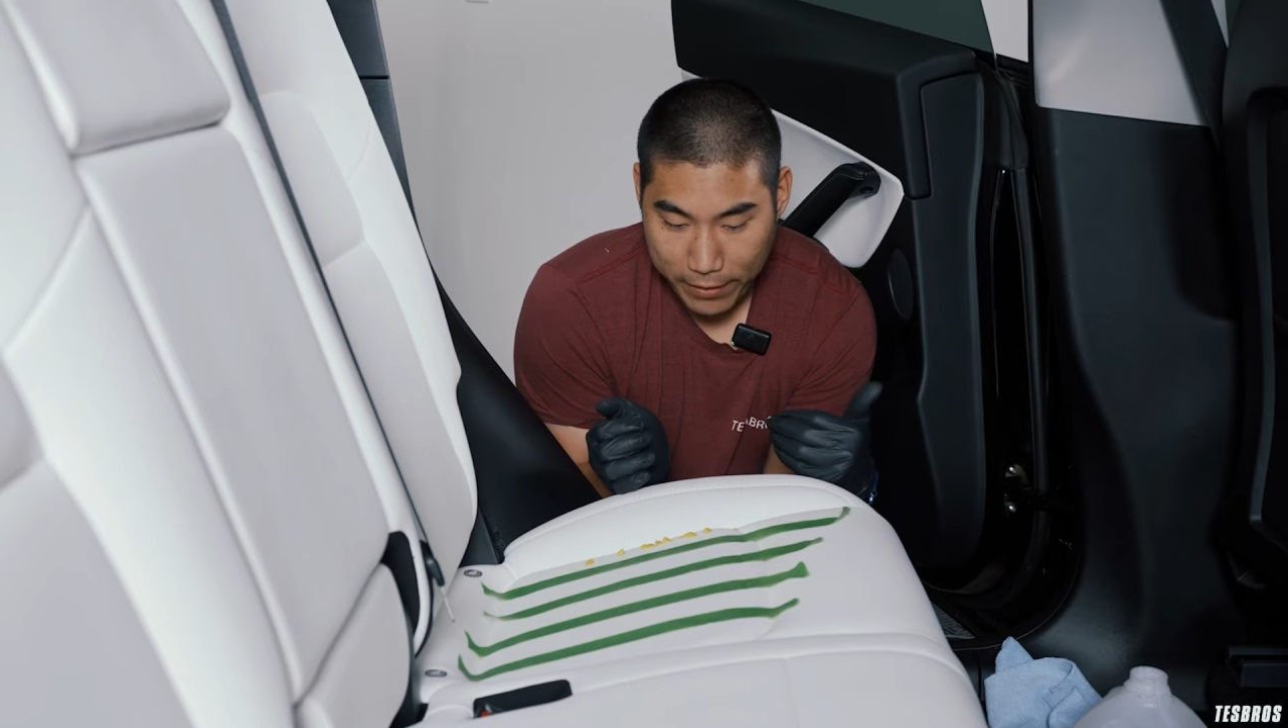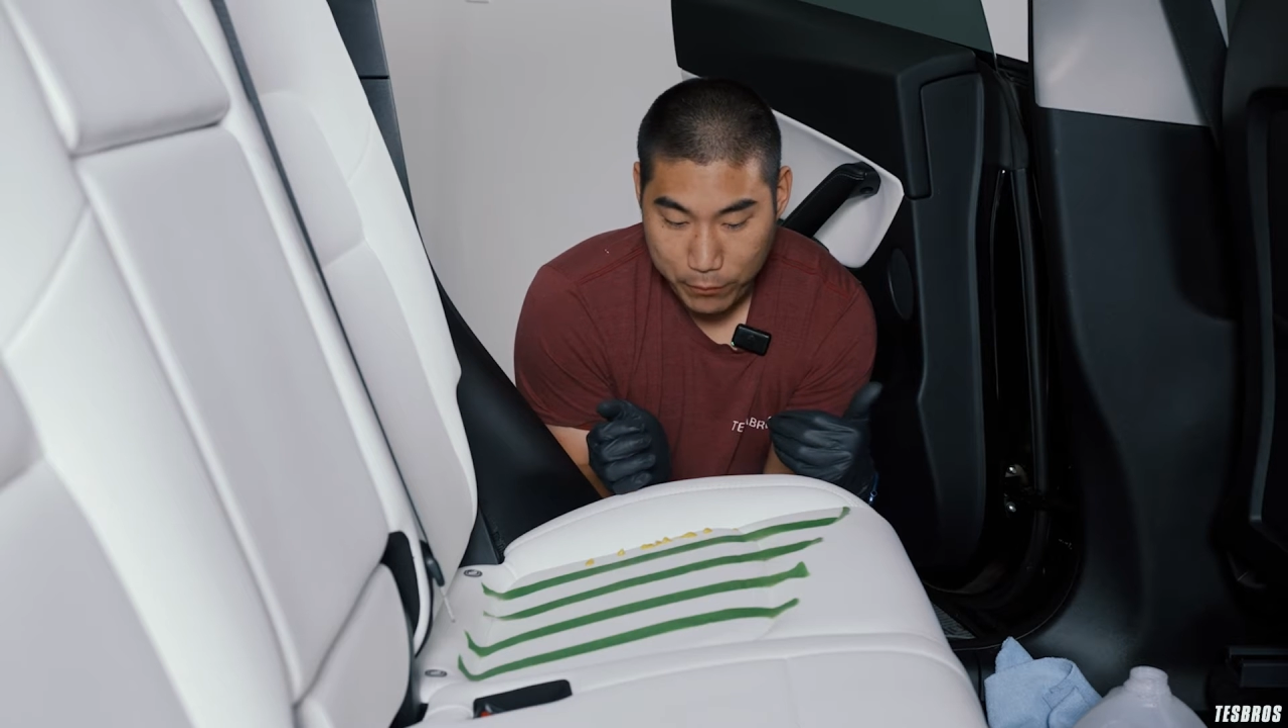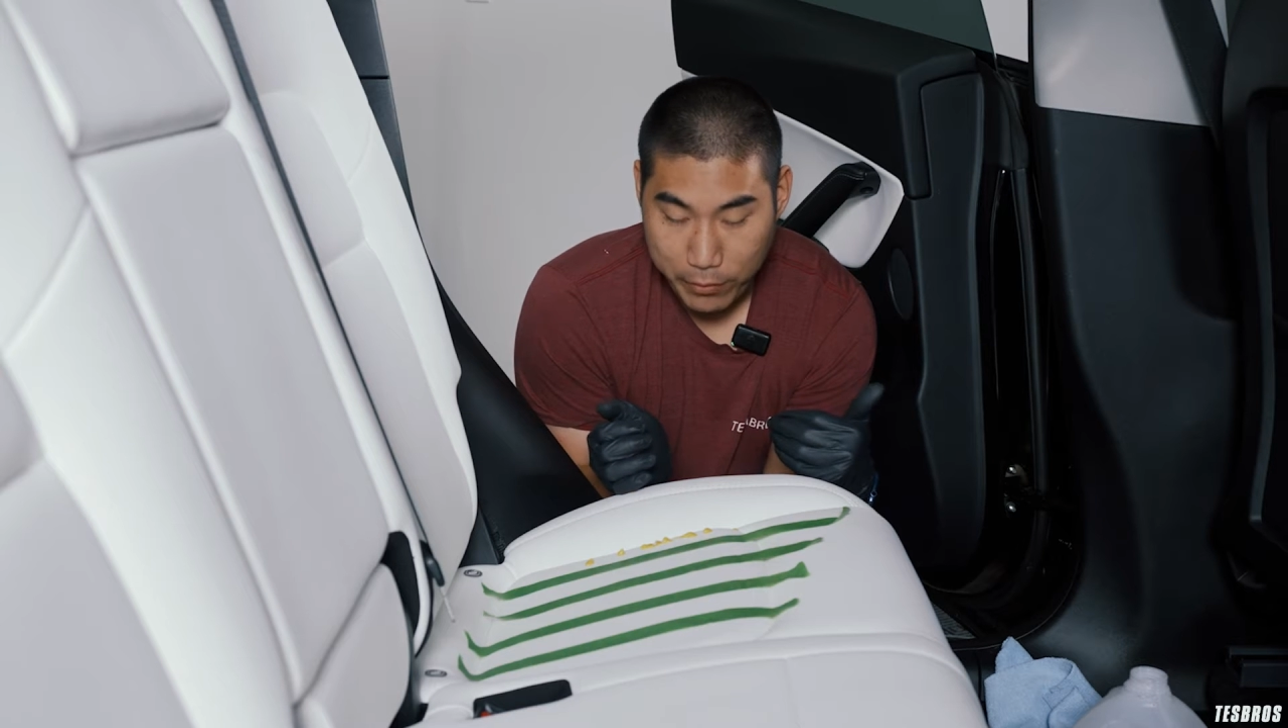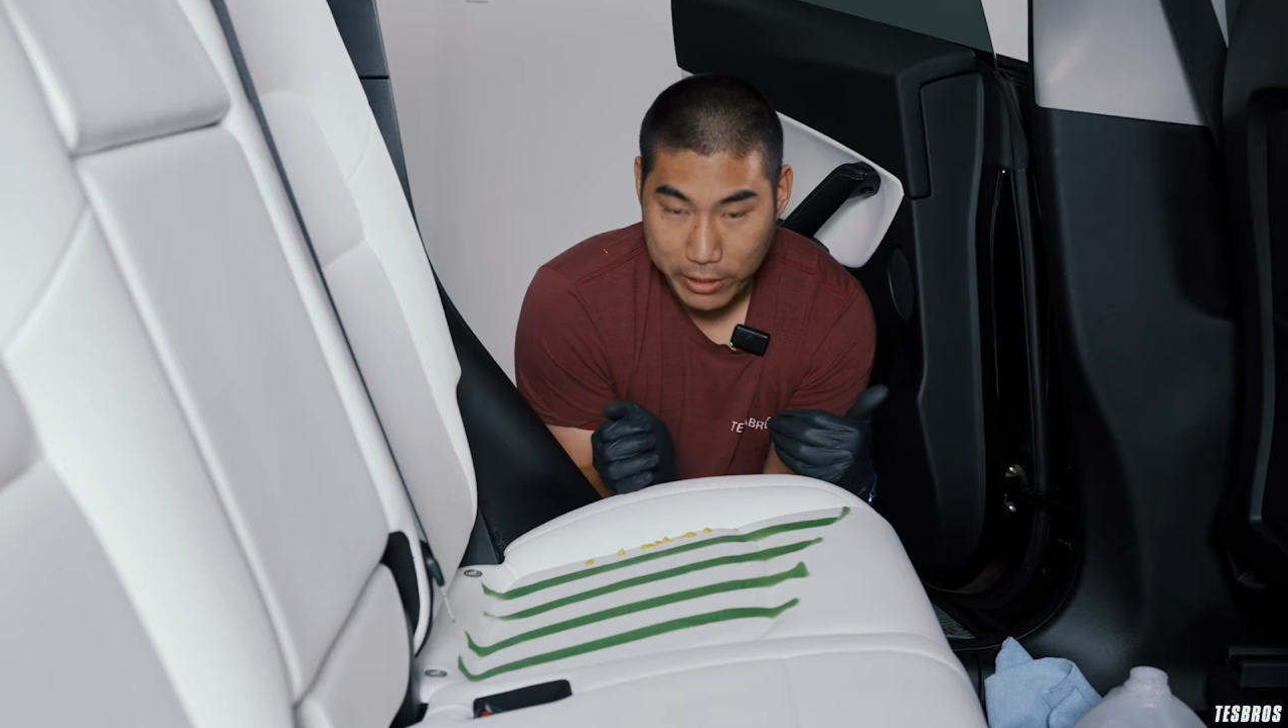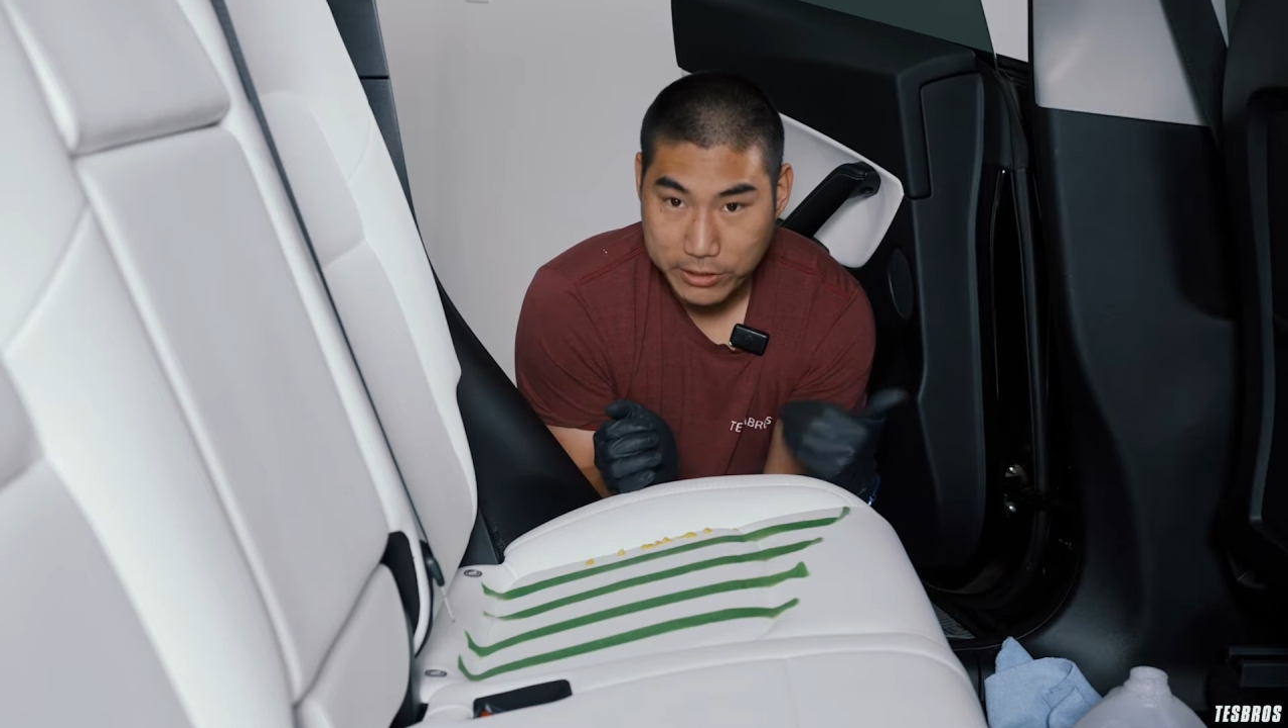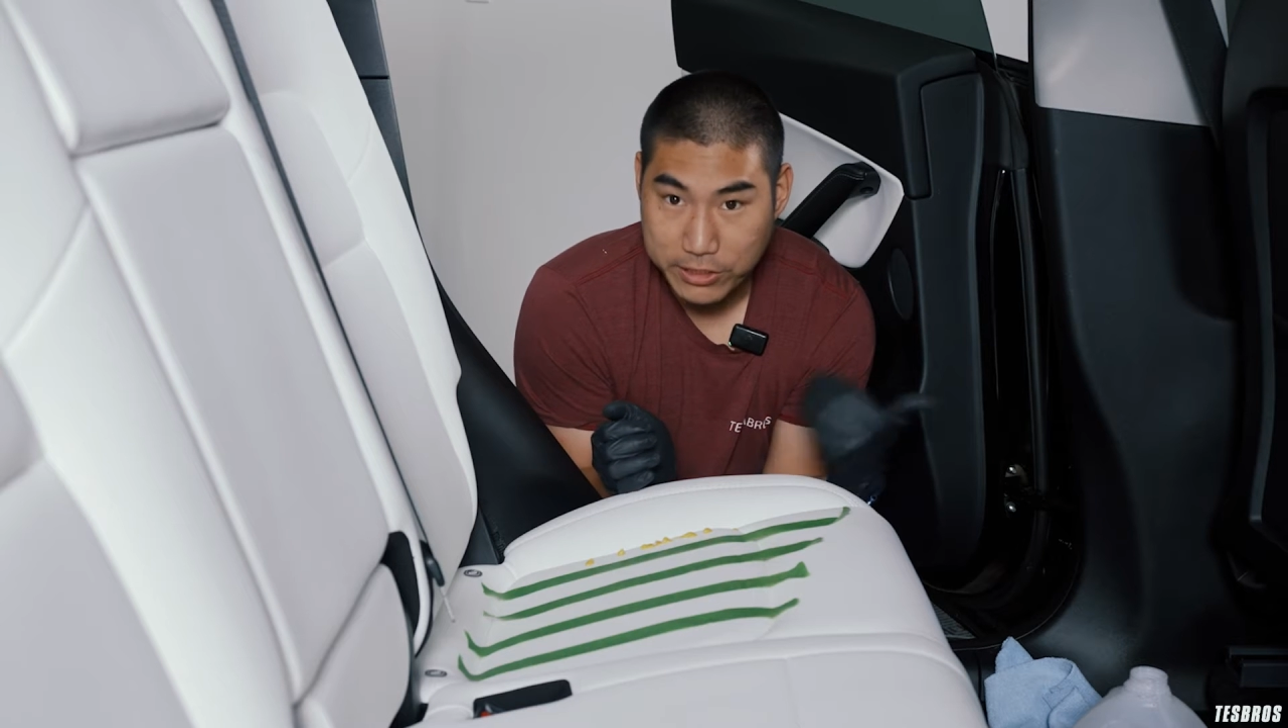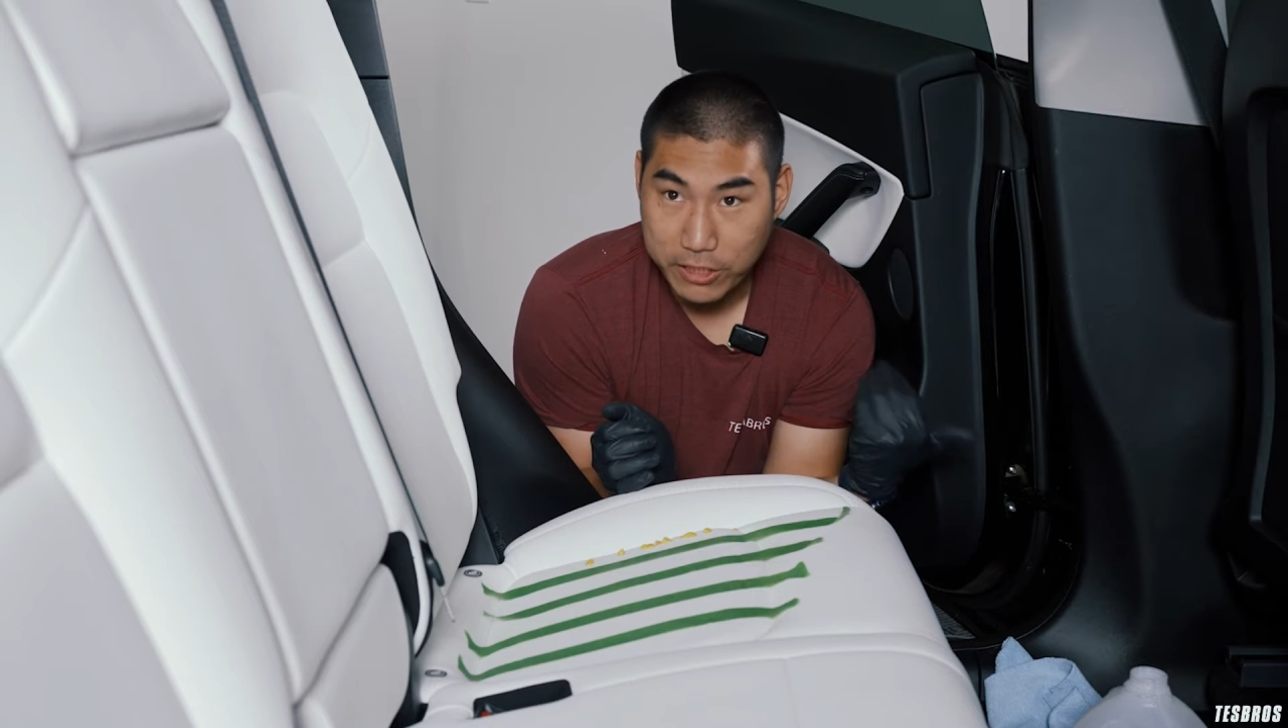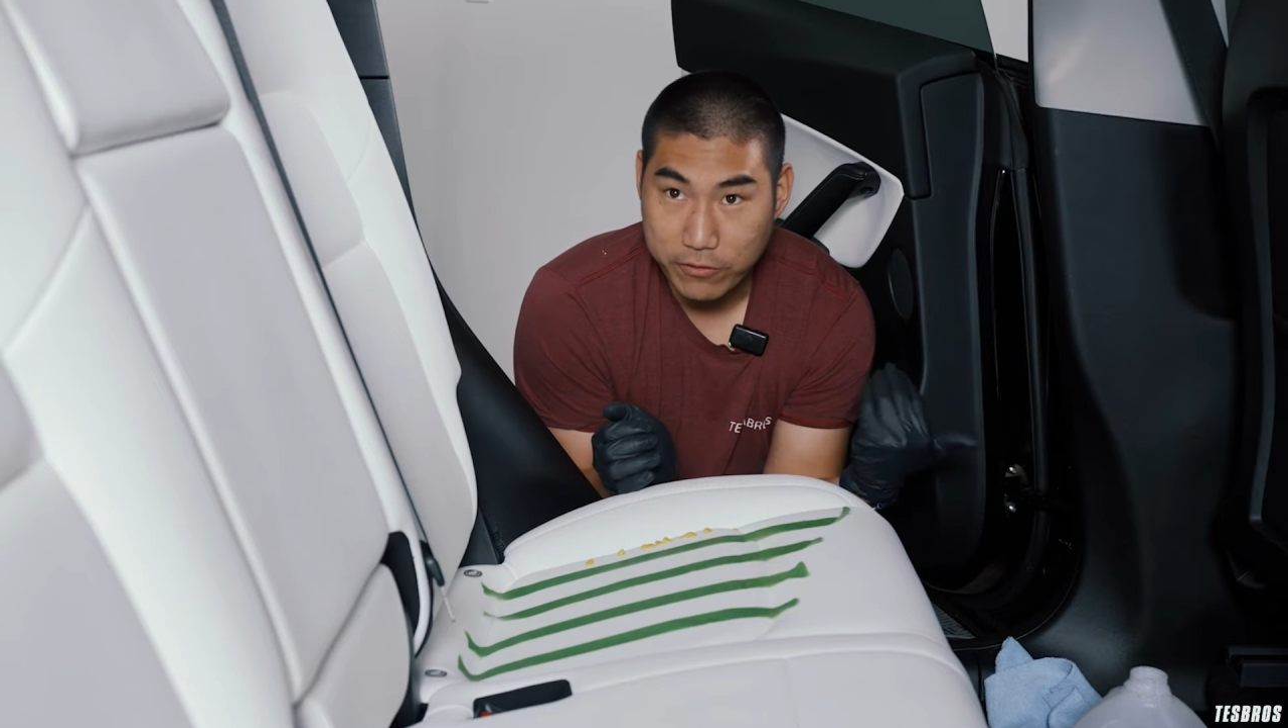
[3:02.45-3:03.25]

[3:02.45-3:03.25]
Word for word: then we're gonna see